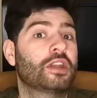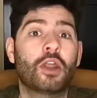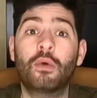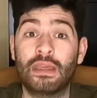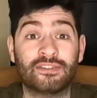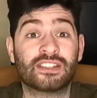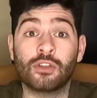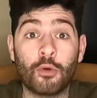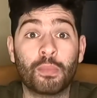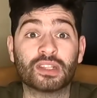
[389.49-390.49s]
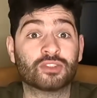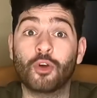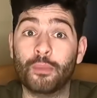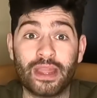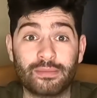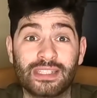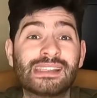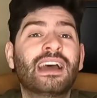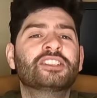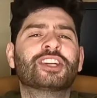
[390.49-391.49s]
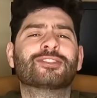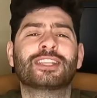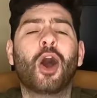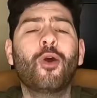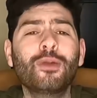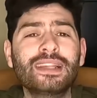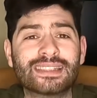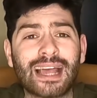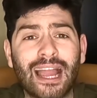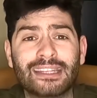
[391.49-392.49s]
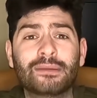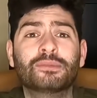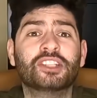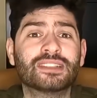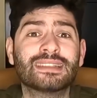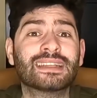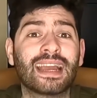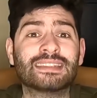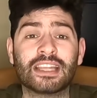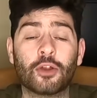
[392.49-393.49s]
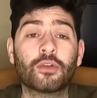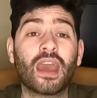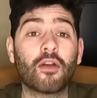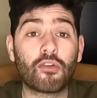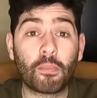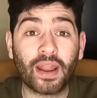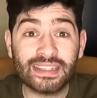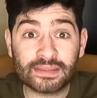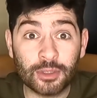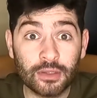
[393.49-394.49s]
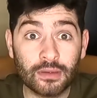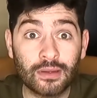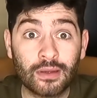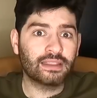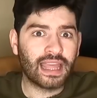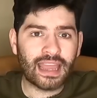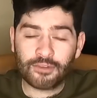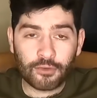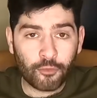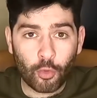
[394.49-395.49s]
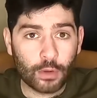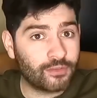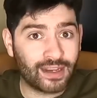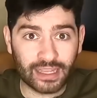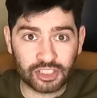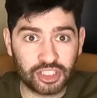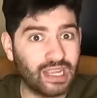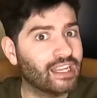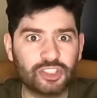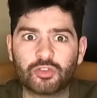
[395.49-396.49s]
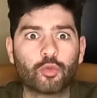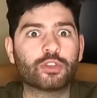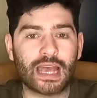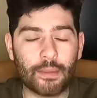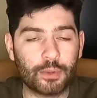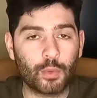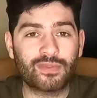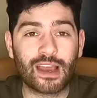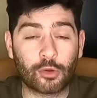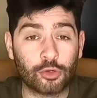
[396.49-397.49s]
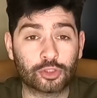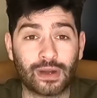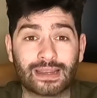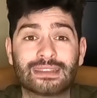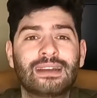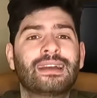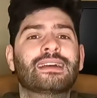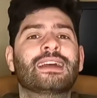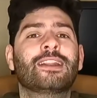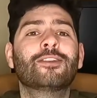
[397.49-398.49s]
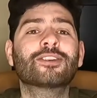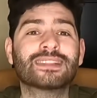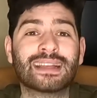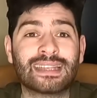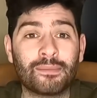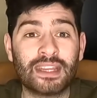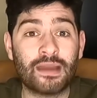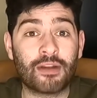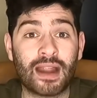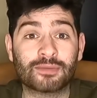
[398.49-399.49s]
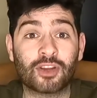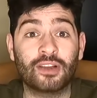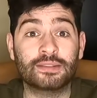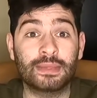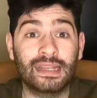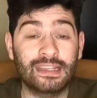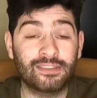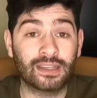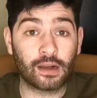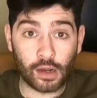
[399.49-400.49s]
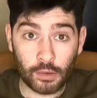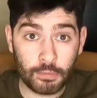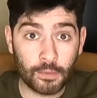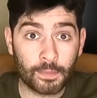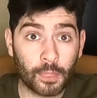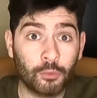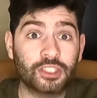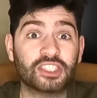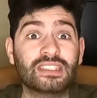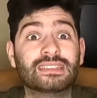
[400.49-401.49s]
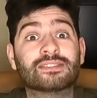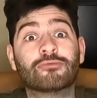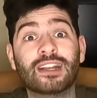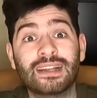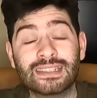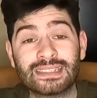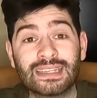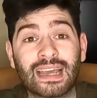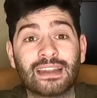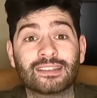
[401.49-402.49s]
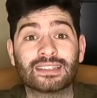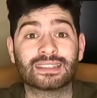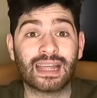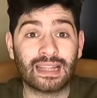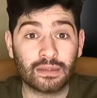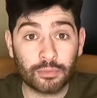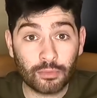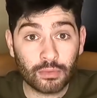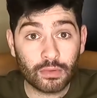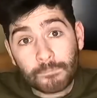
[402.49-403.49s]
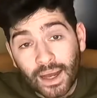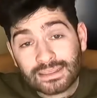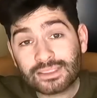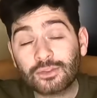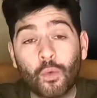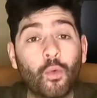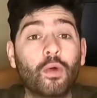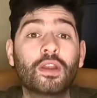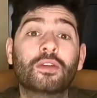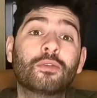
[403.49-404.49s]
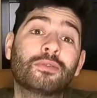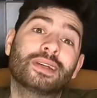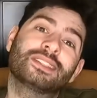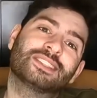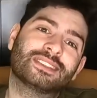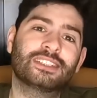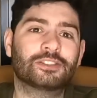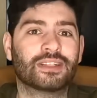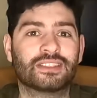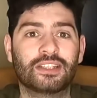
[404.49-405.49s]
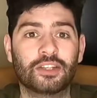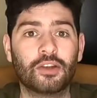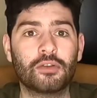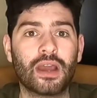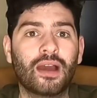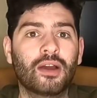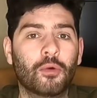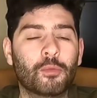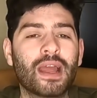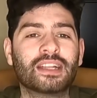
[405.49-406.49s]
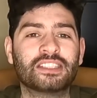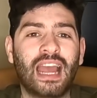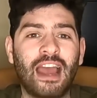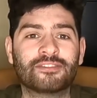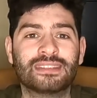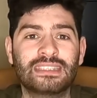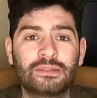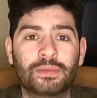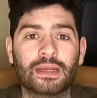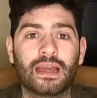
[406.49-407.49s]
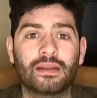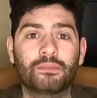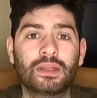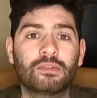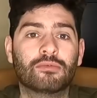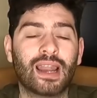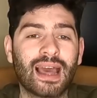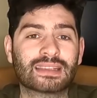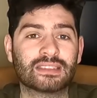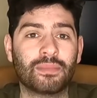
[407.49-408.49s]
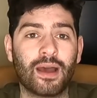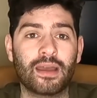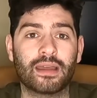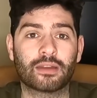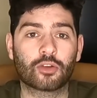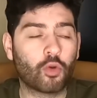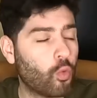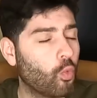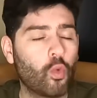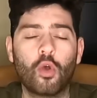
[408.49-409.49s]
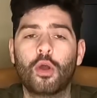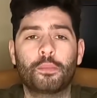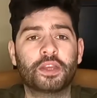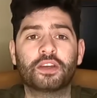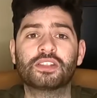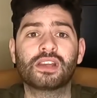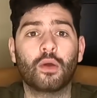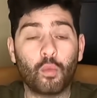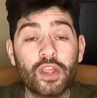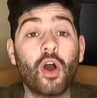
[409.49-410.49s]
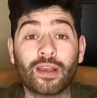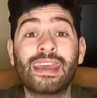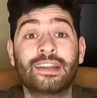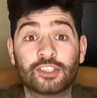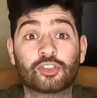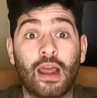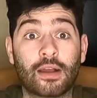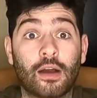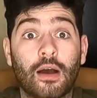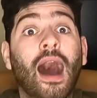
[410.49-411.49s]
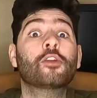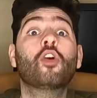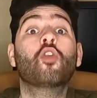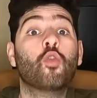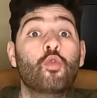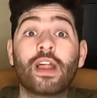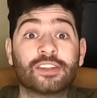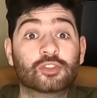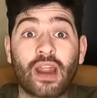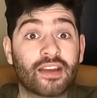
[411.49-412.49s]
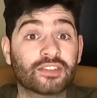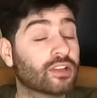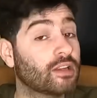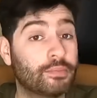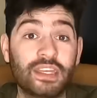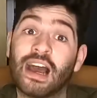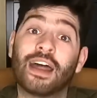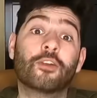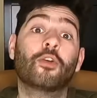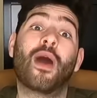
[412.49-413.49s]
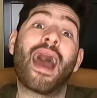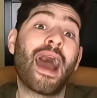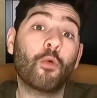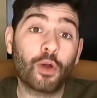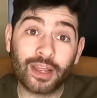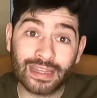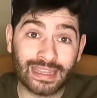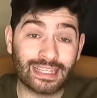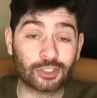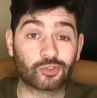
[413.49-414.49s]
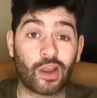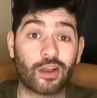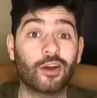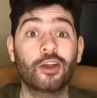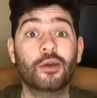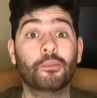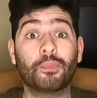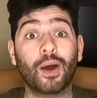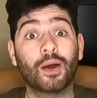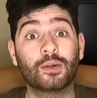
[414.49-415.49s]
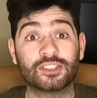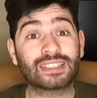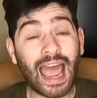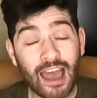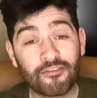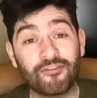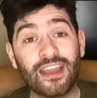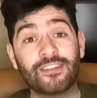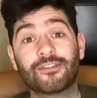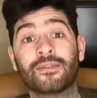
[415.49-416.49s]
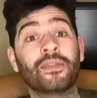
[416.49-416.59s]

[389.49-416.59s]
No ifs, no buts, no maybes. Chelsea only signed him just in case they don't get a replacement. They have a forward for next year, and Giroud's happy with that contract. It looks like Tammy Abraham's going to be leaving the club, which is realistic and understandable. But all in all, it's just interesting, you know? Yeah, we actually have to deep it and be relaxed about it and cool, because we are getting a striker. I don't know who that striker is going to be. I don't know how we're going to get that striker, but just have faith.